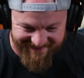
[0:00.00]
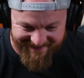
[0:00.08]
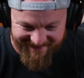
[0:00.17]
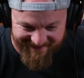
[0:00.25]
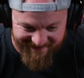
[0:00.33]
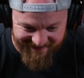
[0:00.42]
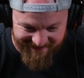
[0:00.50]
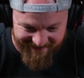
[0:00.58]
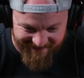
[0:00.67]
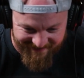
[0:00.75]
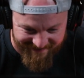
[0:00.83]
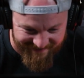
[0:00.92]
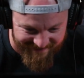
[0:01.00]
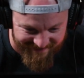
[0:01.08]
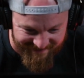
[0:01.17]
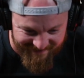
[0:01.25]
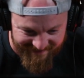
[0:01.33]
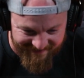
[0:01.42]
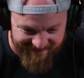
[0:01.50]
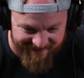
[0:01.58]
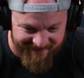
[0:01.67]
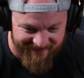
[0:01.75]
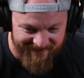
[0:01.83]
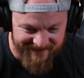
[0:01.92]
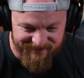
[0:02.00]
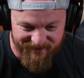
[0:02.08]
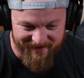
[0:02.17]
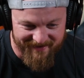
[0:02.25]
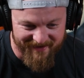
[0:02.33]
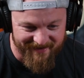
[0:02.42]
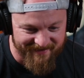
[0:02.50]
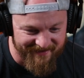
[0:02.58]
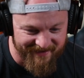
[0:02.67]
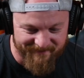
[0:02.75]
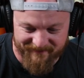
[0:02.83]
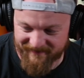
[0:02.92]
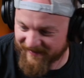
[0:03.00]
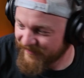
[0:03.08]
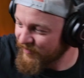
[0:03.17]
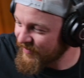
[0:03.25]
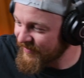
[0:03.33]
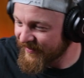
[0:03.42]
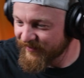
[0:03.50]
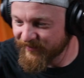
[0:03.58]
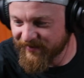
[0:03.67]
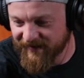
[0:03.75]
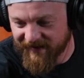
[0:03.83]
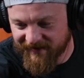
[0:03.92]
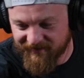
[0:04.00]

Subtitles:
That's what I got. Yeah, I don't think I have